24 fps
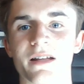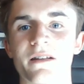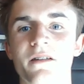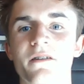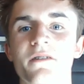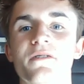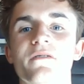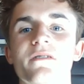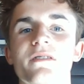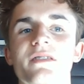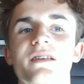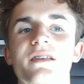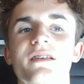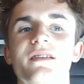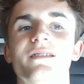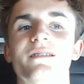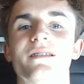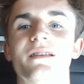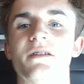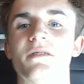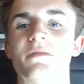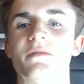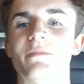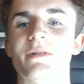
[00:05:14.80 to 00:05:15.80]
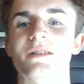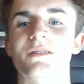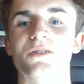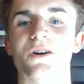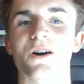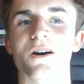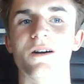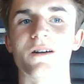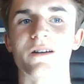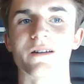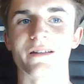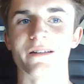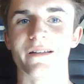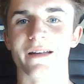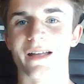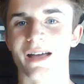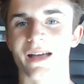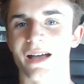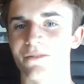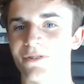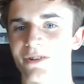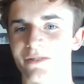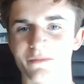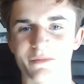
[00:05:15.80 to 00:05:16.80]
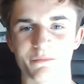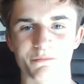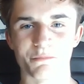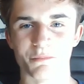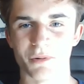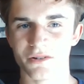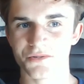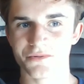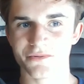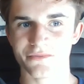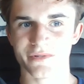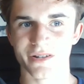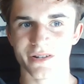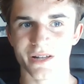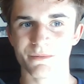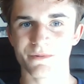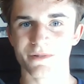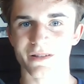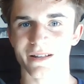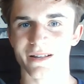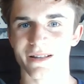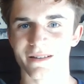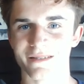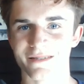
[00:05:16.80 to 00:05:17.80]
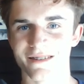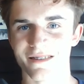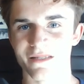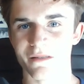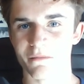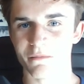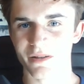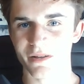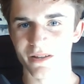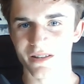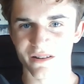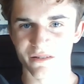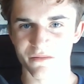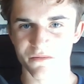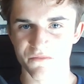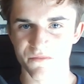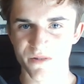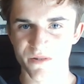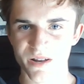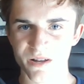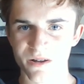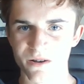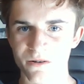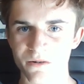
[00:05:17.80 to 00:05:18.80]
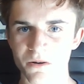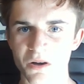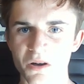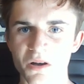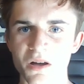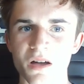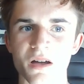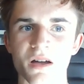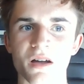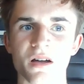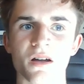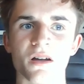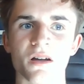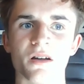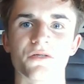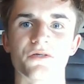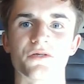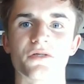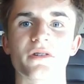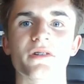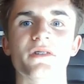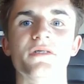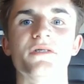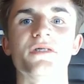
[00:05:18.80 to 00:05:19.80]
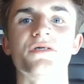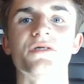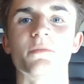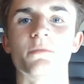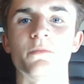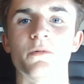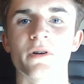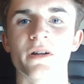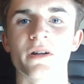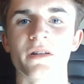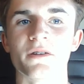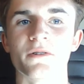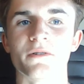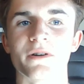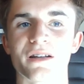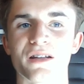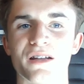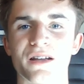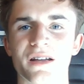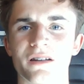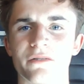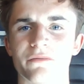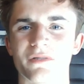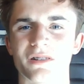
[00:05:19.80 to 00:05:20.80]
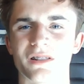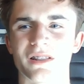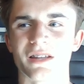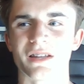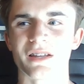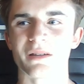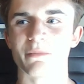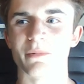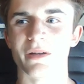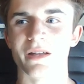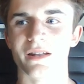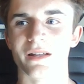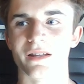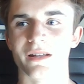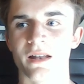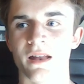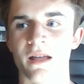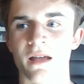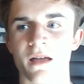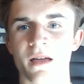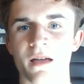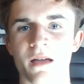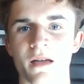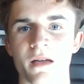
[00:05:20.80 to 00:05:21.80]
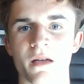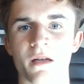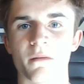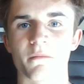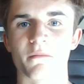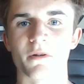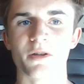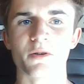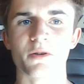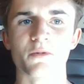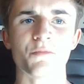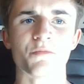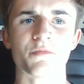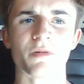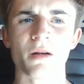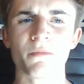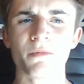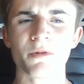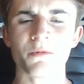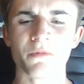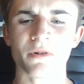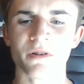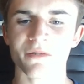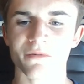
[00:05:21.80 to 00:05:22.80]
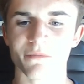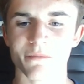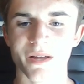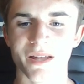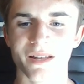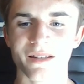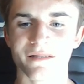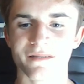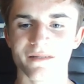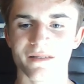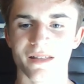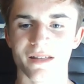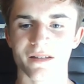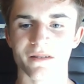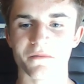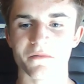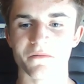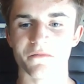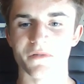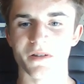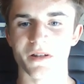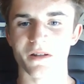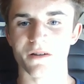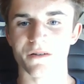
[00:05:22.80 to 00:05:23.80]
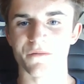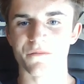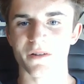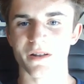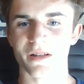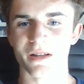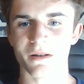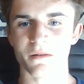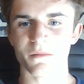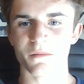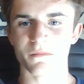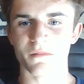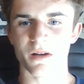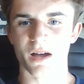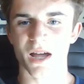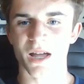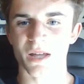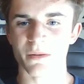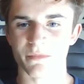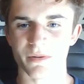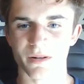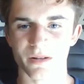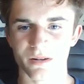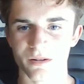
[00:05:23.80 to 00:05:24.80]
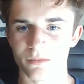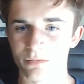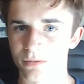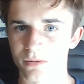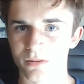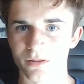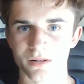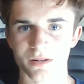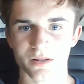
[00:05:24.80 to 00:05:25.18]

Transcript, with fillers: I know you're thinking it'd be longer, and I have a bunch of tips, like I said in the beginning of the video. Sorry to disappoint you. I kind of clickbaited. But you probably wouldn't have made it to the end of the video if I didn't hype it up.